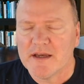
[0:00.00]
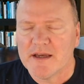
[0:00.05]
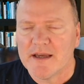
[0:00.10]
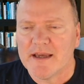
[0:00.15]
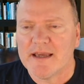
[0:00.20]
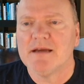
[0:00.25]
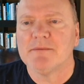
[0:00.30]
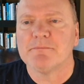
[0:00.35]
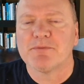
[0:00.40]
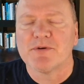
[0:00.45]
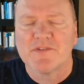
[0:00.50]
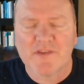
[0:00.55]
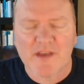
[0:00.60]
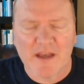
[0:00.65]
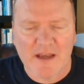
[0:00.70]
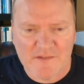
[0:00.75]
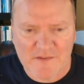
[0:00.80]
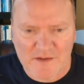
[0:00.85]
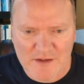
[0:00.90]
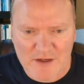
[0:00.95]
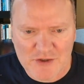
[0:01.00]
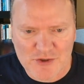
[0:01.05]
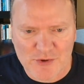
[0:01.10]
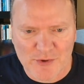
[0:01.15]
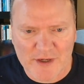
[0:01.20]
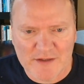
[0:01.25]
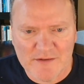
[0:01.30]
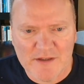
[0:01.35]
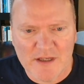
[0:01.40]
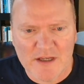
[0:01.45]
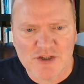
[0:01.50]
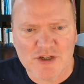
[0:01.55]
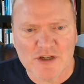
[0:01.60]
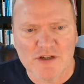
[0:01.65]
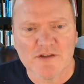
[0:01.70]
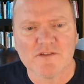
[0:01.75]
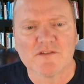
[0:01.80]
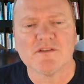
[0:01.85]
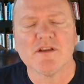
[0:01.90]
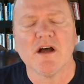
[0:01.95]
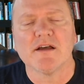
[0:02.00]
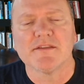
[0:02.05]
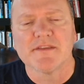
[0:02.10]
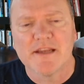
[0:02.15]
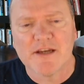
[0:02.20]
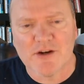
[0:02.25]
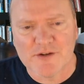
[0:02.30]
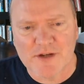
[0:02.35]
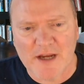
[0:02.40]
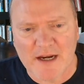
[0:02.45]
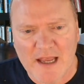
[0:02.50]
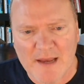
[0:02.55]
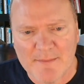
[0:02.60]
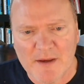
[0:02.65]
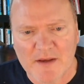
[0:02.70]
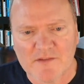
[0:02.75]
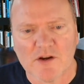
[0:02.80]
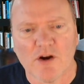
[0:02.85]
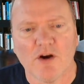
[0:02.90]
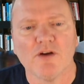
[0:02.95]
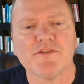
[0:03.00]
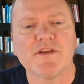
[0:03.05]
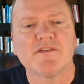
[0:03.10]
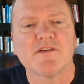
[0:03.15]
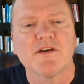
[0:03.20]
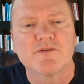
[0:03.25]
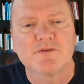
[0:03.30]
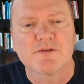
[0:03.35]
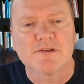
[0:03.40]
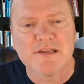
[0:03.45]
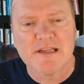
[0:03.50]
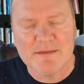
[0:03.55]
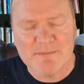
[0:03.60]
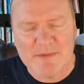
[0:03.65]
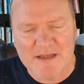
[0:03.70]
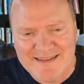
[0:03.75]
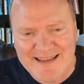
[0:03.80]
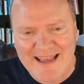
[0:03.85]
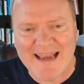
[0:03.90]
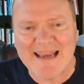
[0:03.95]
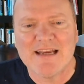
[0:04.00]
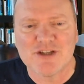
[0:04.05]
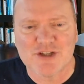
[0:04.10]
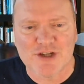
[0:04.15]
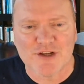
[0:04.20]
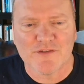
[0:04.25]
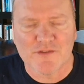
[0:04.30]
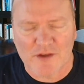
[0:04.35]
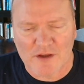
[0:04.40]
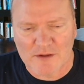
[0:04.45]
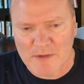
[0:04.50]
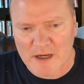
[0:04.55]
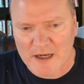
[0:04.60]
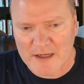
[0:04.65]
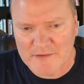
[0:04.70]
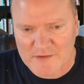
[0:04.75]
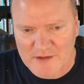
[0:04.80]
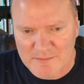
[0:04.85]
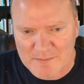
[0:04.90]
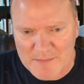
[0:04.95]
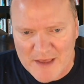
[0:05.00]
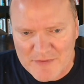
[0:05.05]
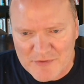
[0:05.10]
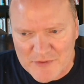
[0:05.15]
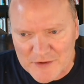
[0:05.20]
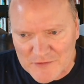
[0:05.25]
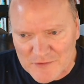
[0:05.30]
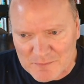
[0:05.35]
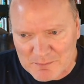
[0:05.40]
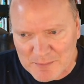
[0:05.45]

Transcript: imprecise initial conditions, nonlinear dynamics, and all these other limitations on mod sim methods.